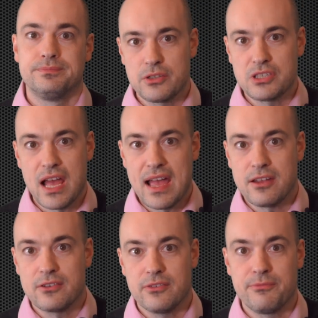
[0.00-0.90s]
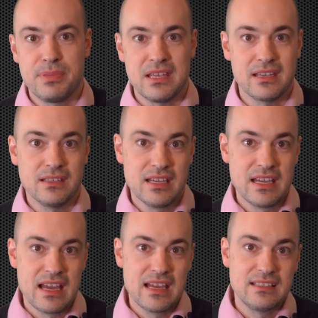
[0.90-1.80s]
They're tired of being
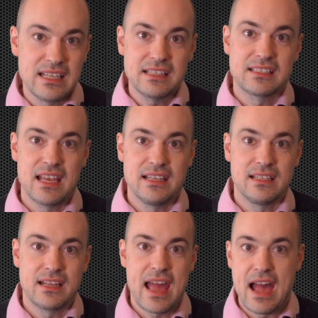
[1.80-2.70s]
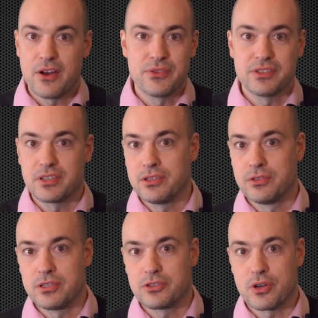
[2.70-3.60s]
dictated how the
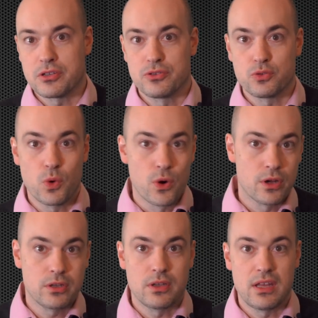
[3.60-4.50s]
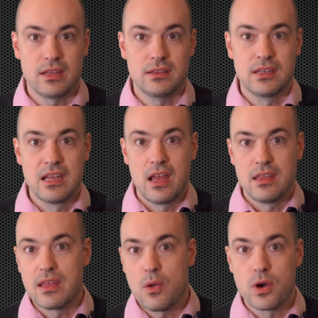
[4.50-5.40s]
security structures work, and
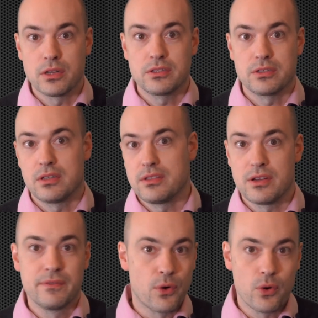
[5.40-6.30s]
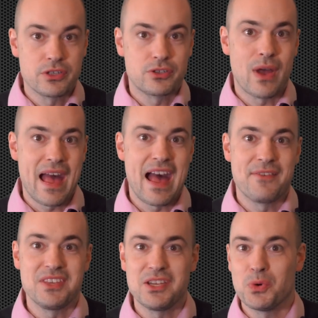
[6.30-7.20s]
they want their voice to
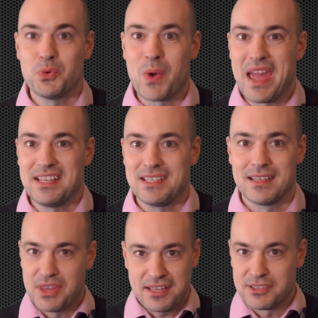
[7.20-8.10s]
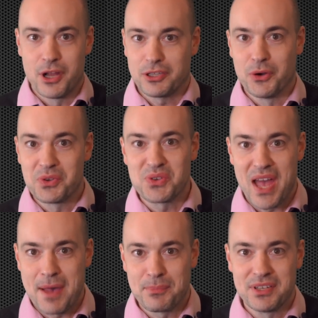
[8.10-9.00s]
have equal weight. But that's not going to
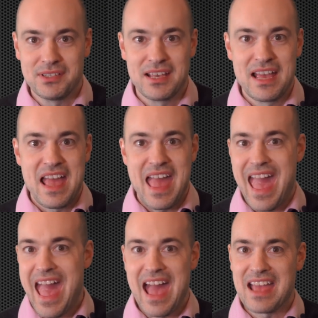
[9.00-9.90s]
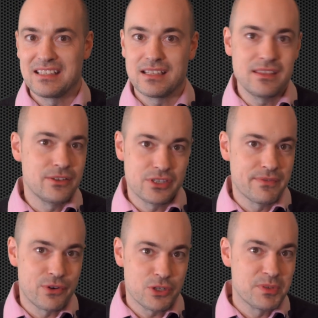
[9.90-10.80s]
happen, and there's
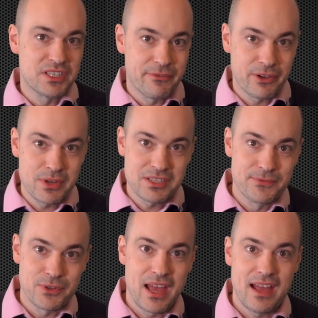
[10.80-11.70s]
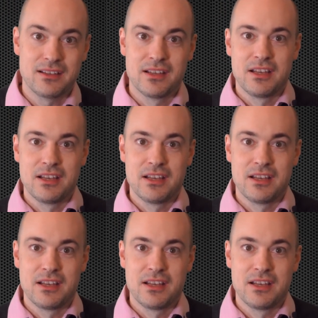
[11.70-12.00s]
a very specific reason for that.